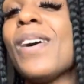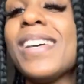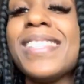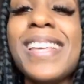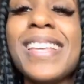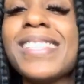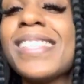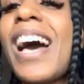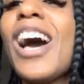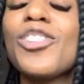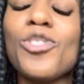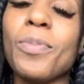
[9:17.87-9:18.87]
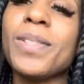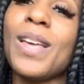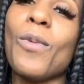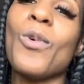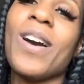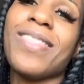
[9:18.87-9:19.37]
It's, it's
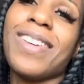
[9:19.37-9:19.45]
100% worth